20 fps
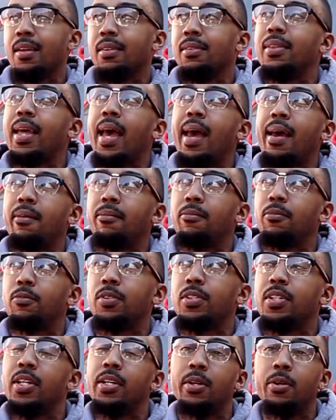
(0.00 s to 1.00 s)
That
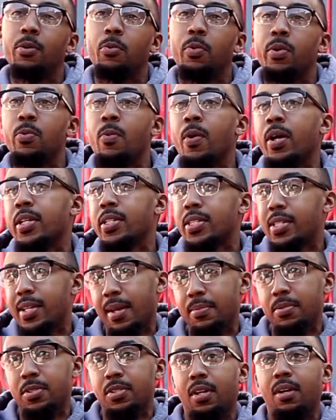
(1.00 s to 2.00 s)
year, we won the
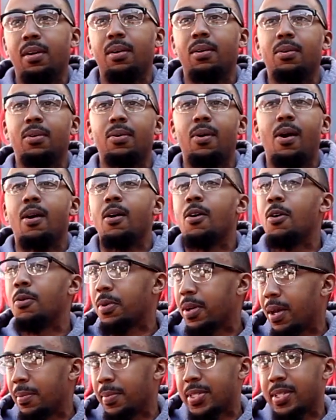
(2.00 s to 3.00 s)
step show, our
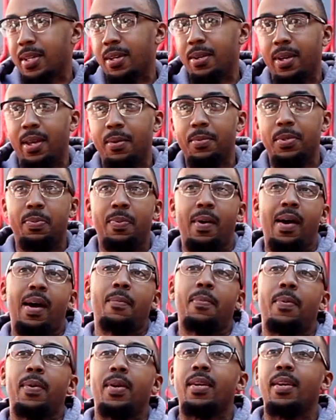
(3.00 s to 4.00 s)
homecoming tailgate was
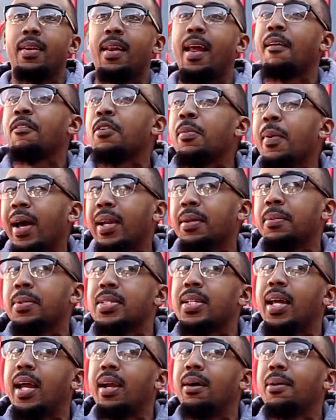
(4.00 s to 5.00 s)
popping, and everybody
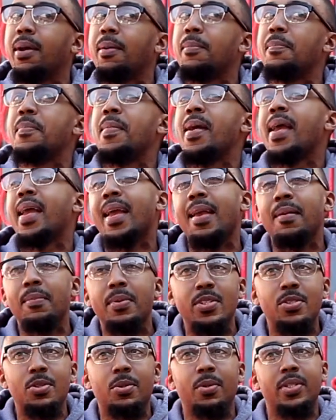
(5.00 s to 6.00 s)
was like, okay,
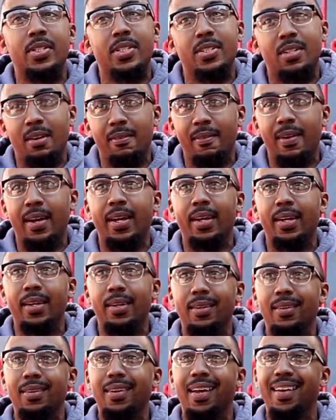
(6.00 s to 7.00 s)
maybe George is all right.
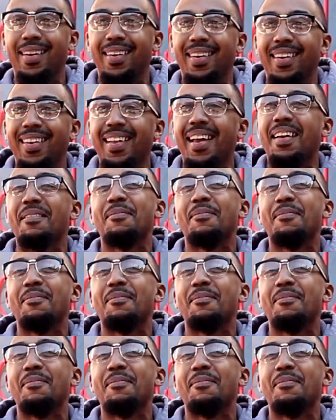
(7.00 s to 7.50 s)
Like,